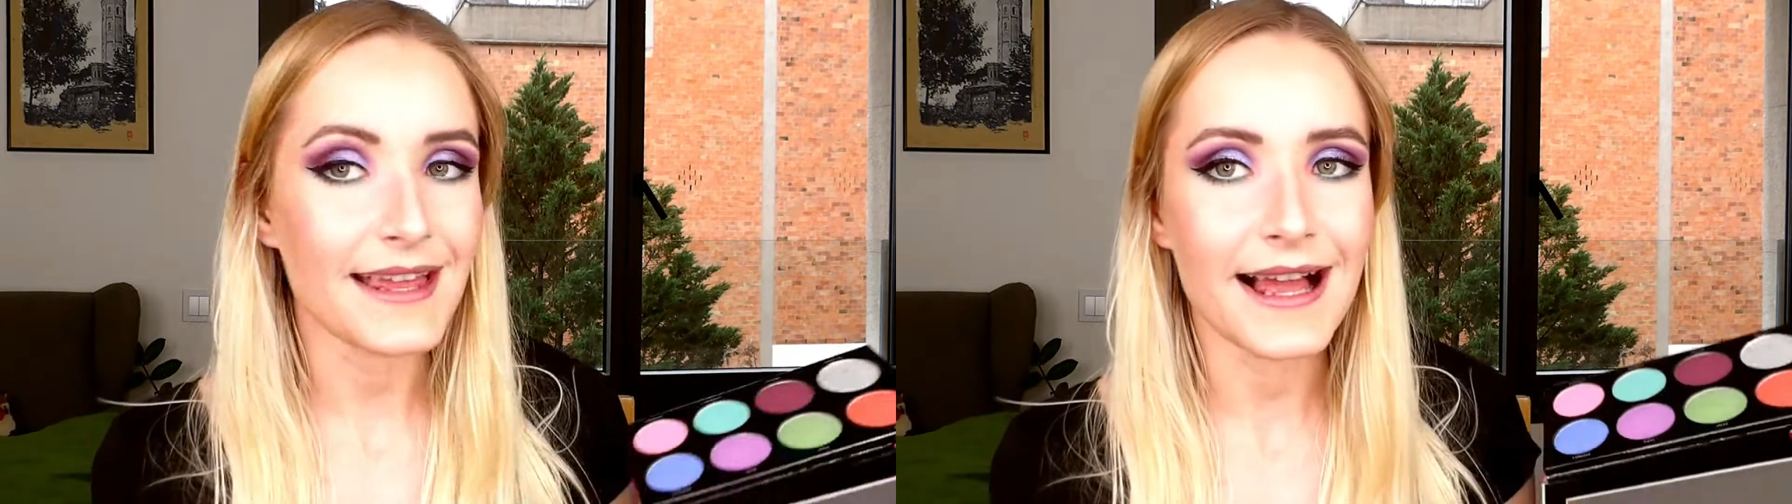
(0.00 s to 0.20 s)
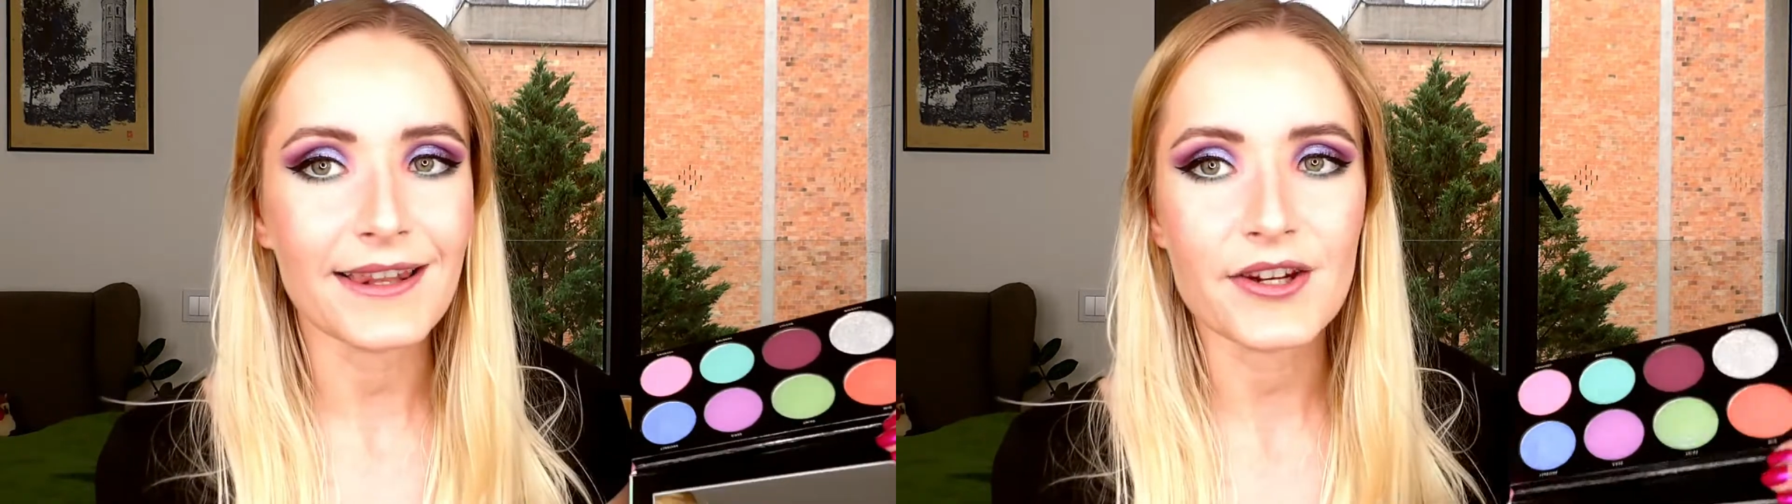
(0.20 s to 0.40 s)

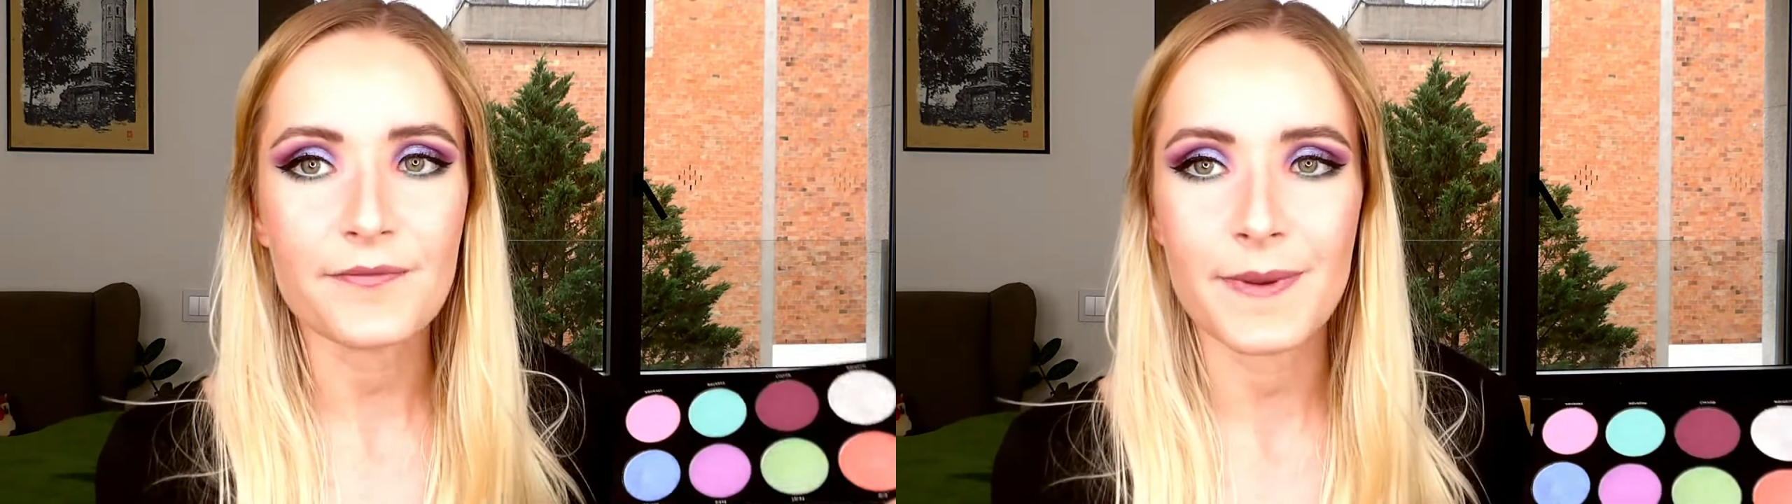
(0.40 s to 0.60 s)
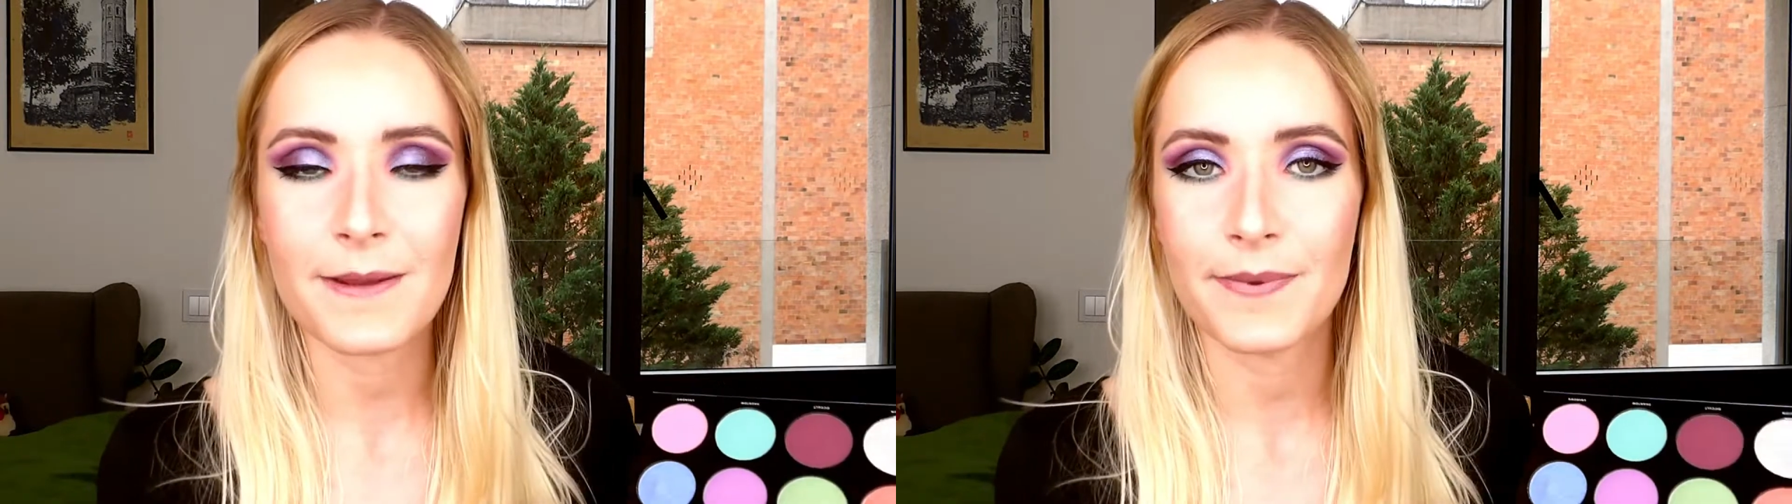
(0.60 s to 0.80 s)
a lot
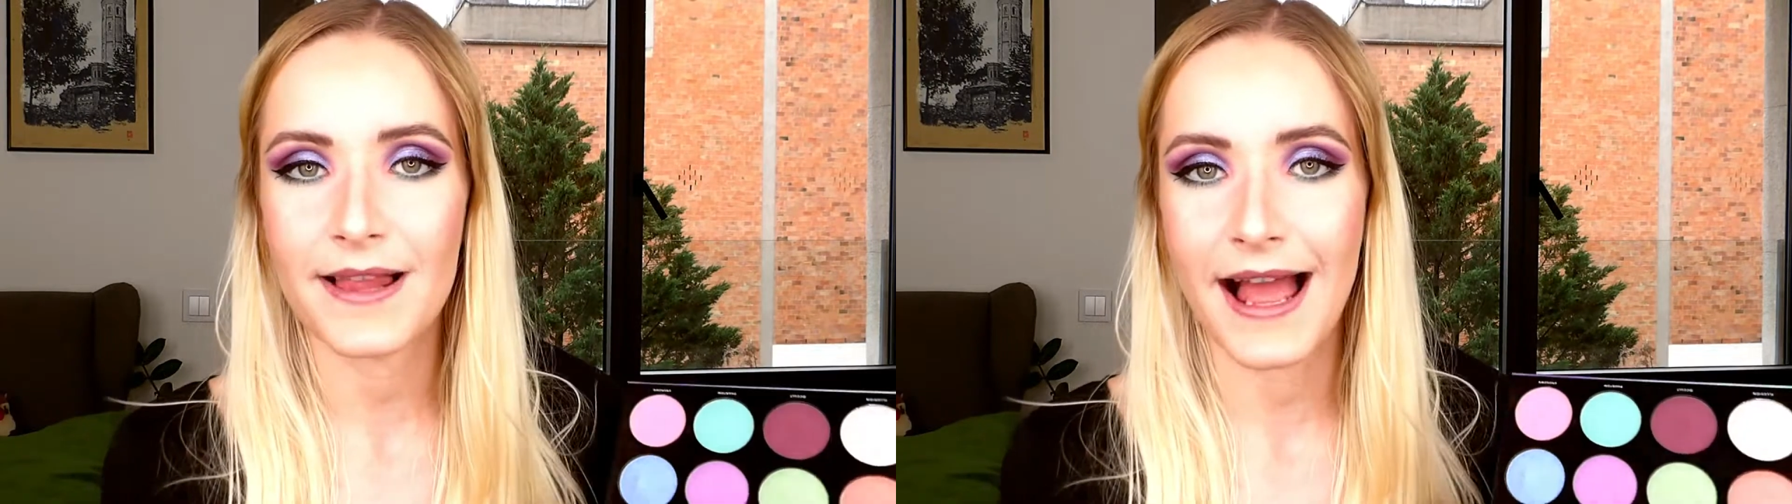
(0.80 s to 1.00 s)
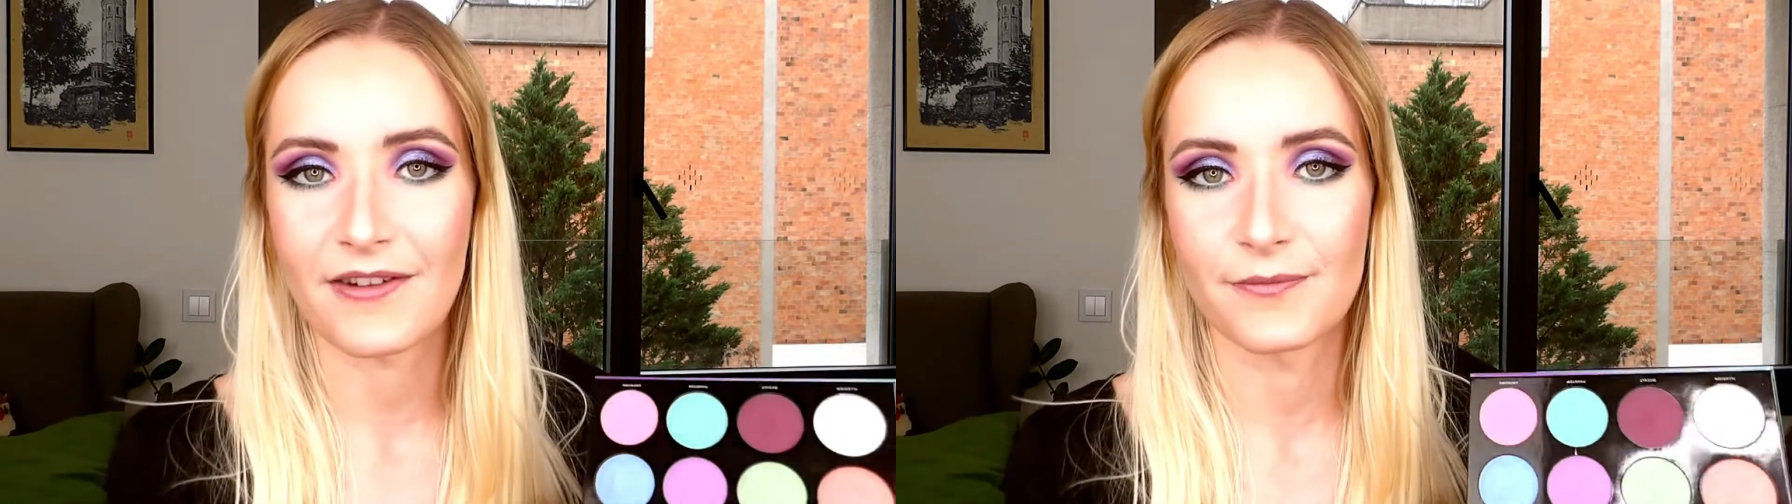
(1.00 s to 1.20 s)
of people
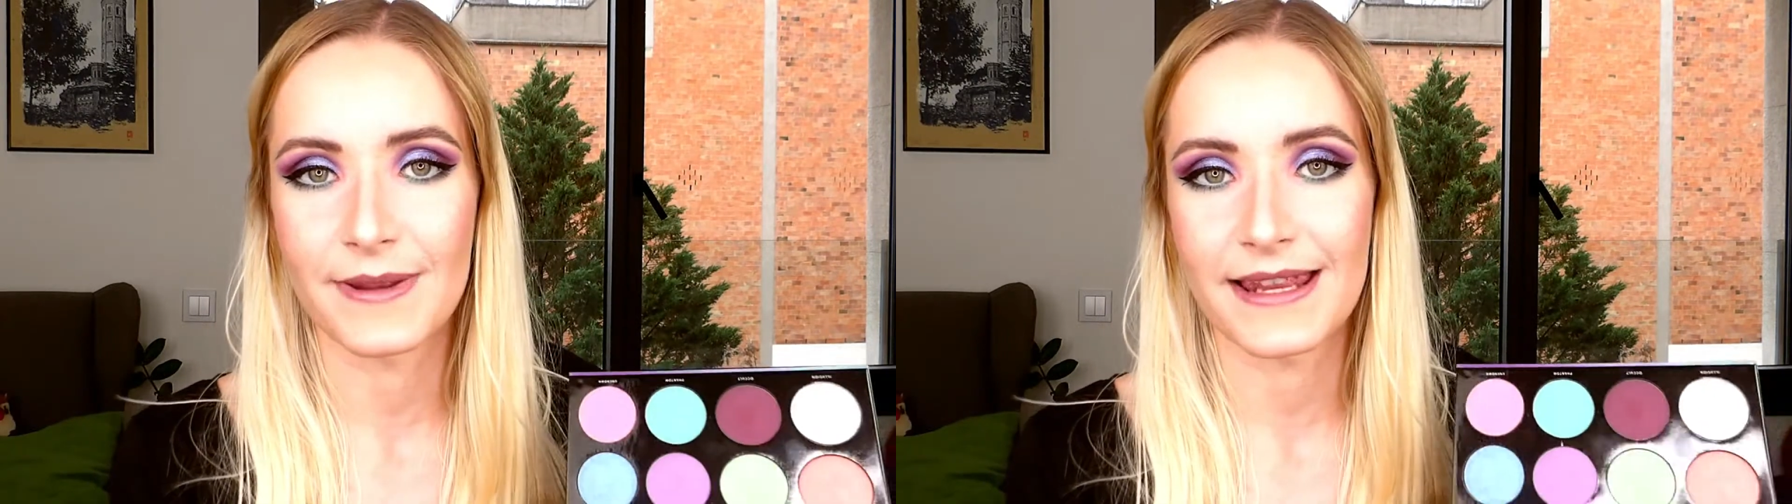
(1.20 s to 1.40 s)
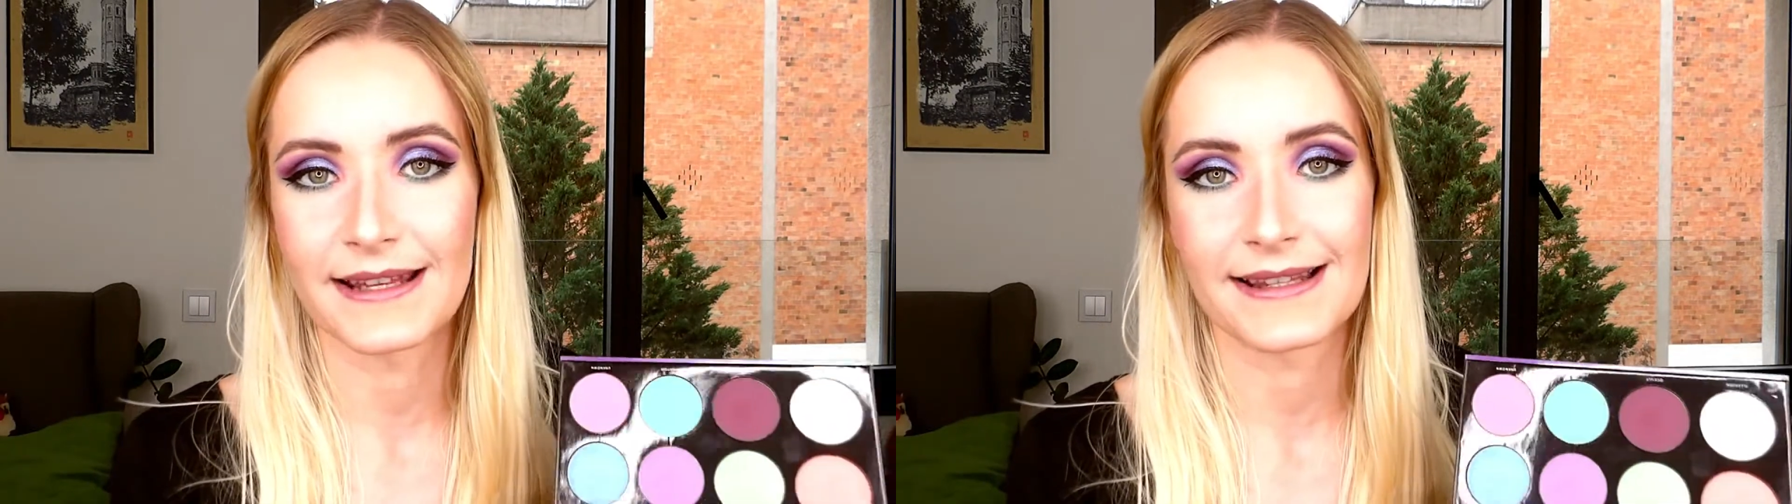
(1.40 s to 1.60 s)
have
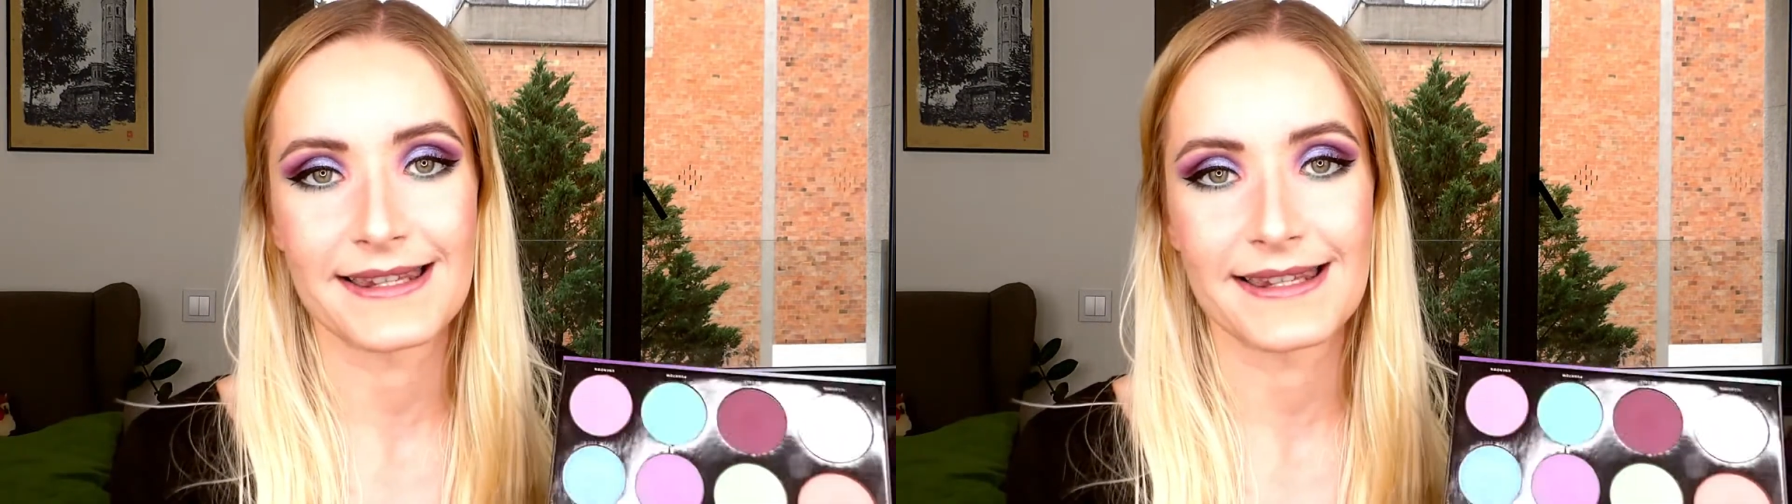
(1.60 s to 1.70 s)
been